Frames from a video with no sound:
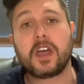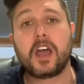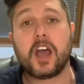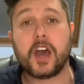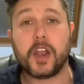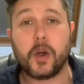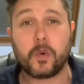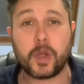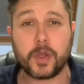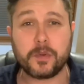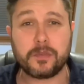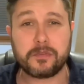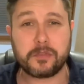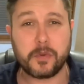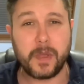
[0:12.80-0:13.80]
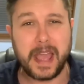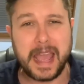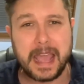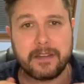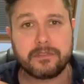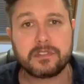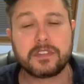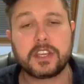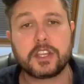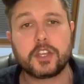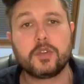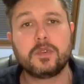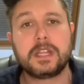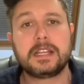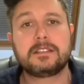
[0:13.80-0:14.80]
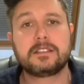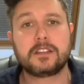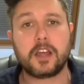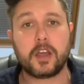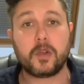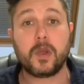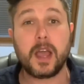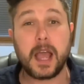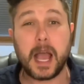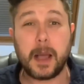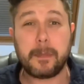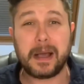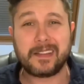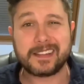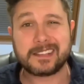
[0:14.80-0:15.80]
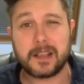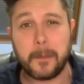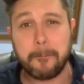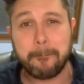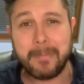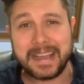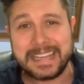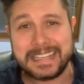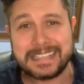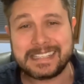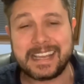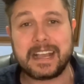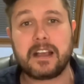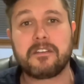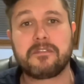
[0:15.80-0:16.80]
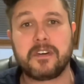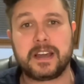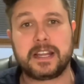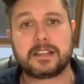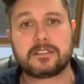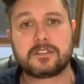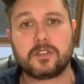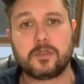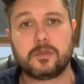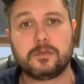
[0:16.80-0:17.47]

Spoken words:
and I'll go through everything you need to know about this amazing finance tool.